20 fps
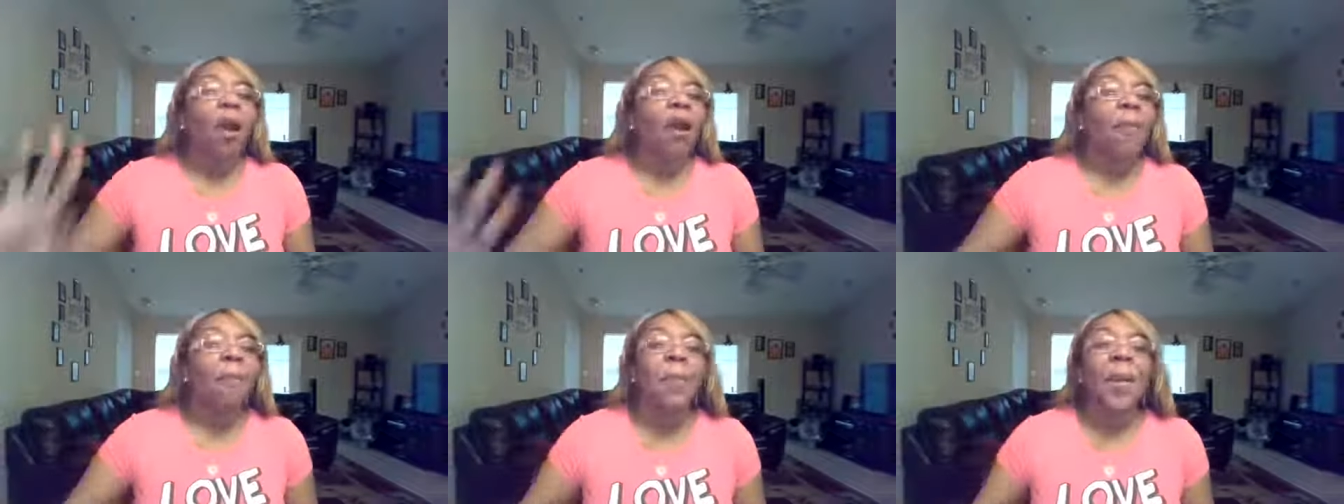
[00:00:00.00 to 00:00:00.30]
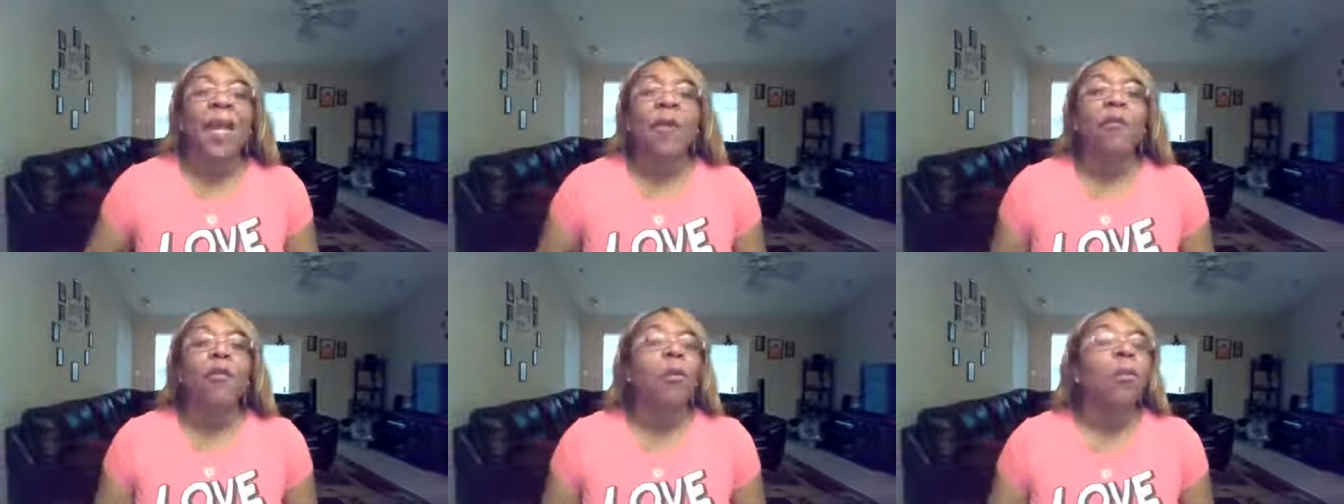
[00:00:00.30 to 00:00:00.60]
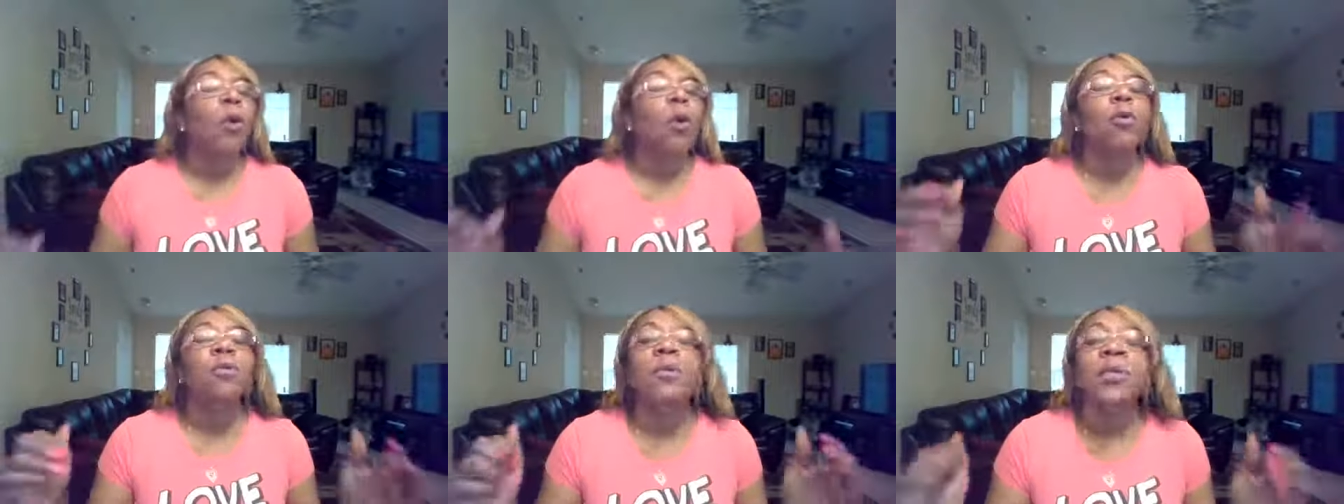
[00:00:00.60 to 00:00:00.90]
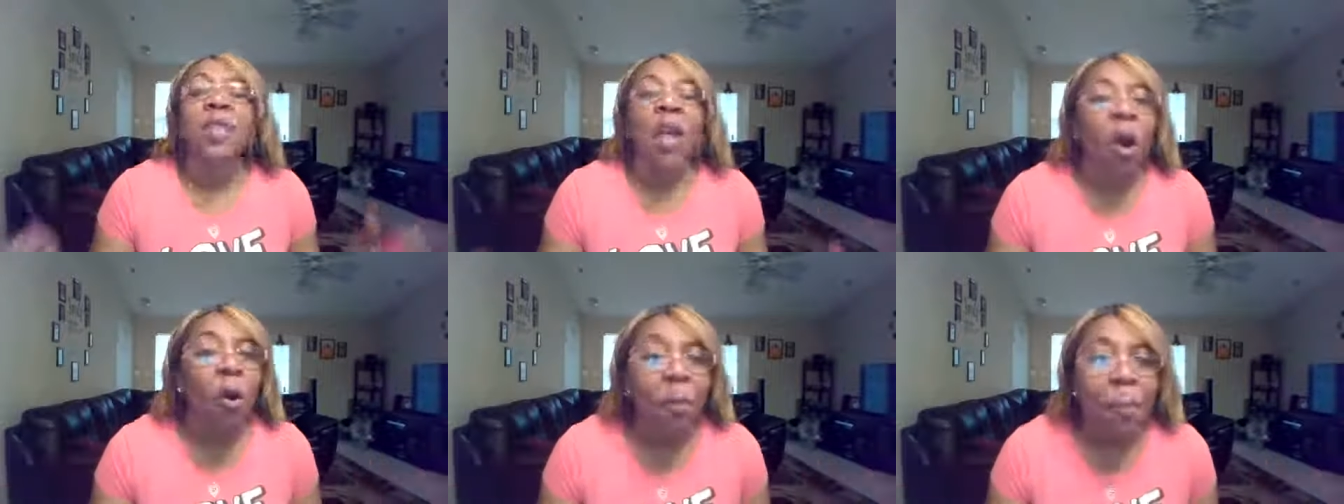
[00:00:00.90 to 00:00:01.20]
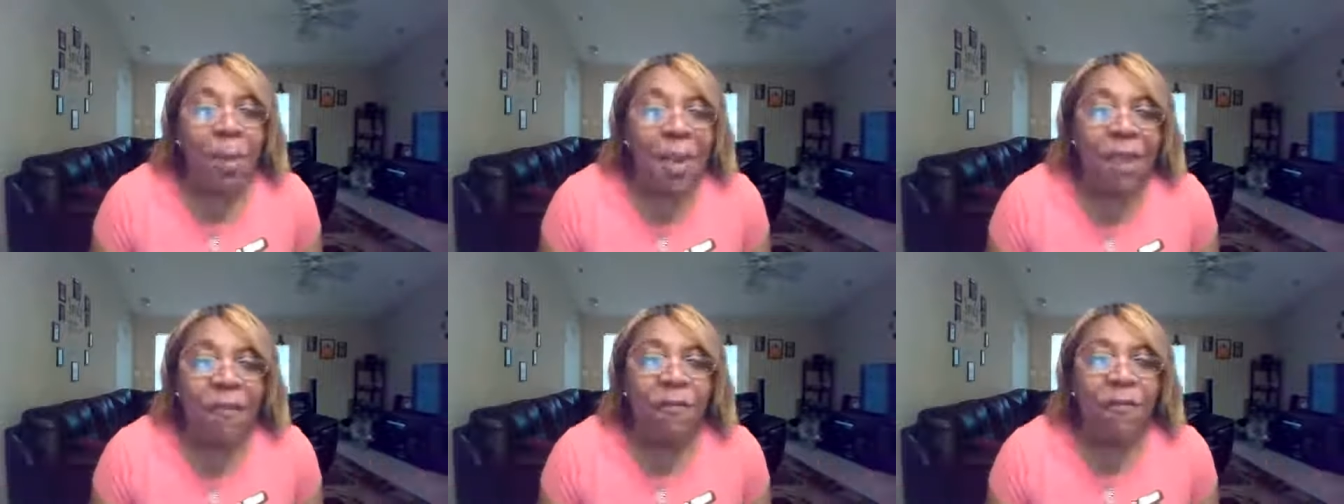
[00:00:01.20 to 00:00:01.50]
are being removed,
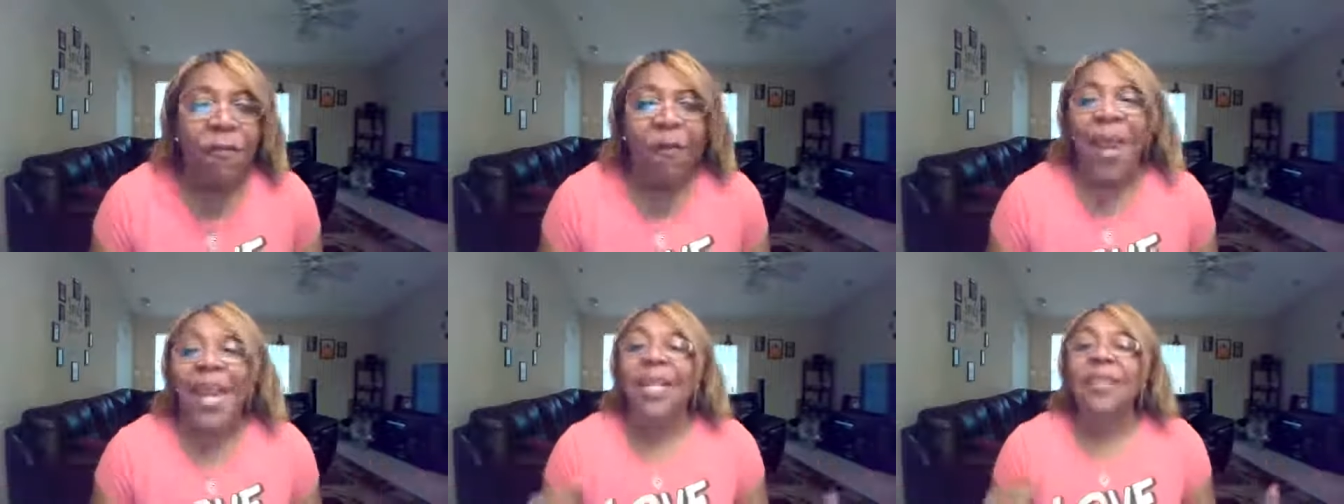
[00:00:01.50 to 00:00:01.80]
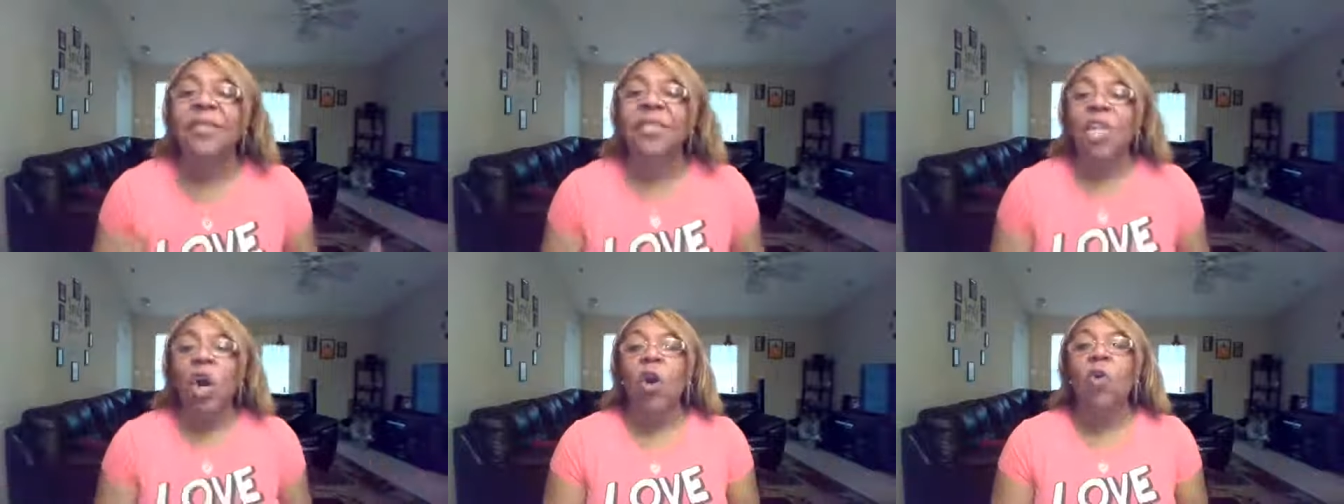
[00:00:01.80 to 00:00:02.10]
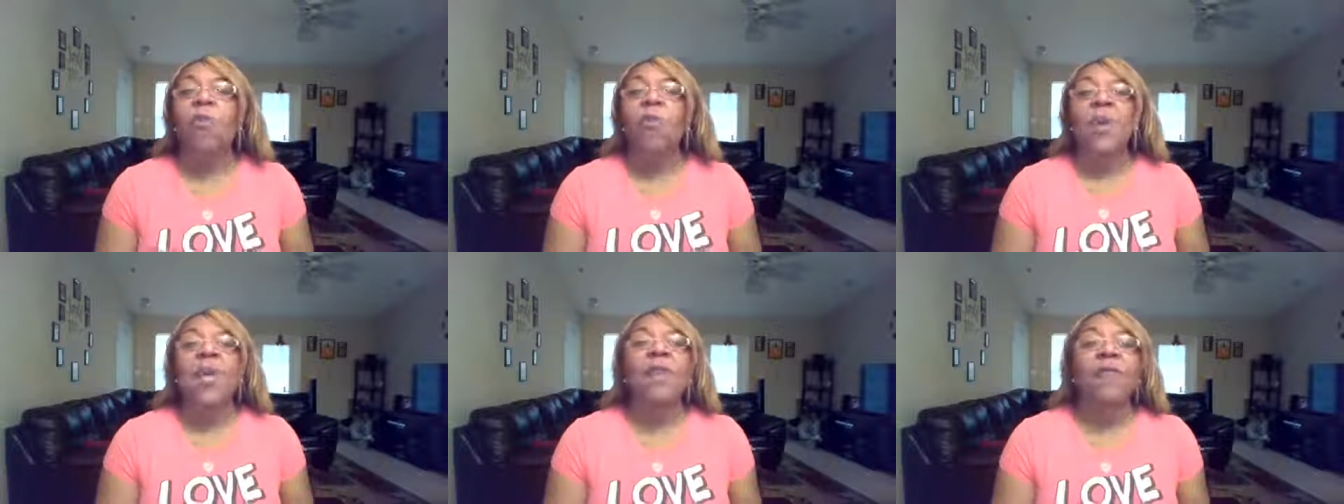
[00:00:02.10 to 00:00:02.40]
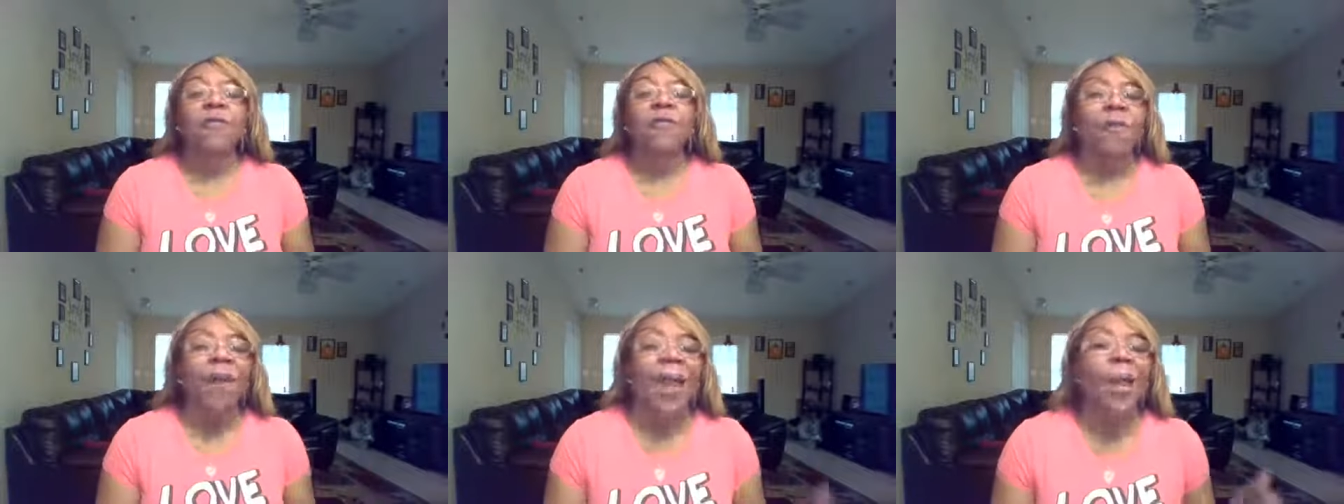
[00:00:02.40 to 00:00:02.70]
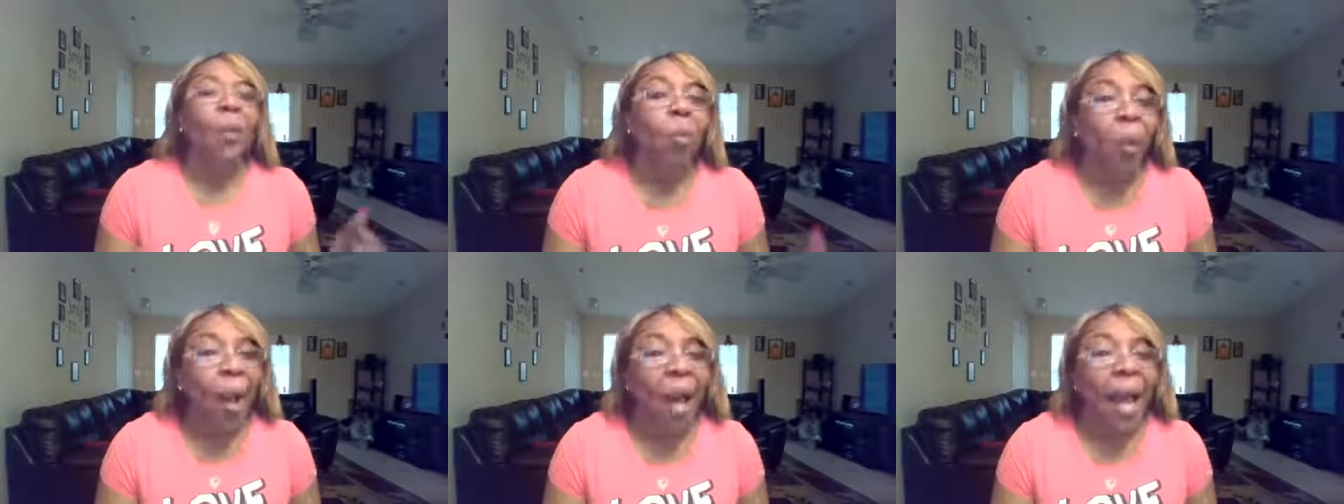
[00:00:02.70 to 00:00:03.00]
don't be afraid. Don't be
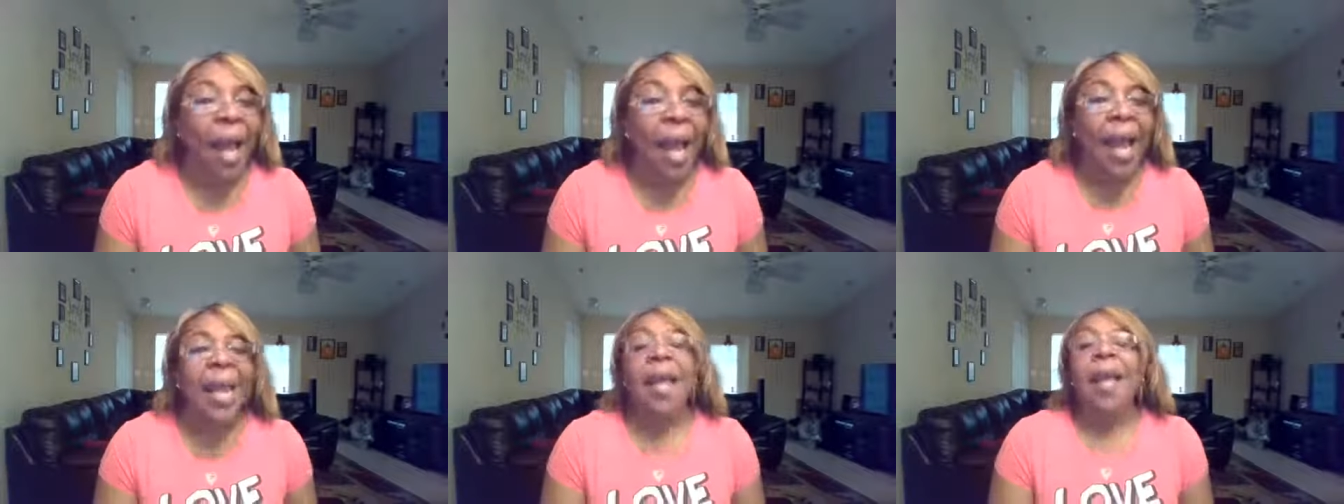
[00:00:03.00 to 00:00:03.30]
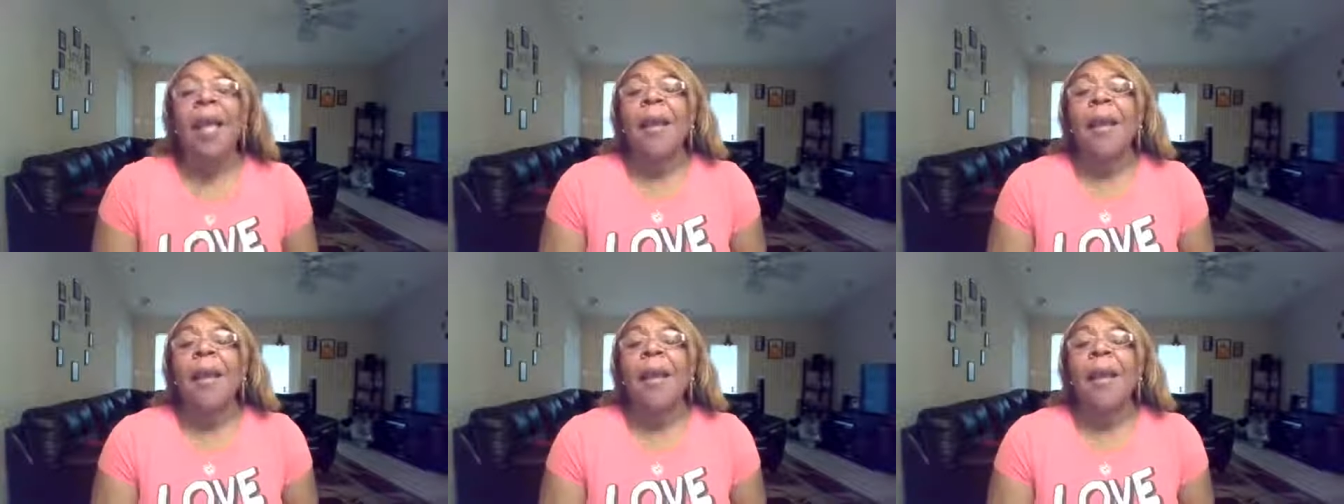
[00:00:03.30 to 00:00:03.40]
afraid. Why?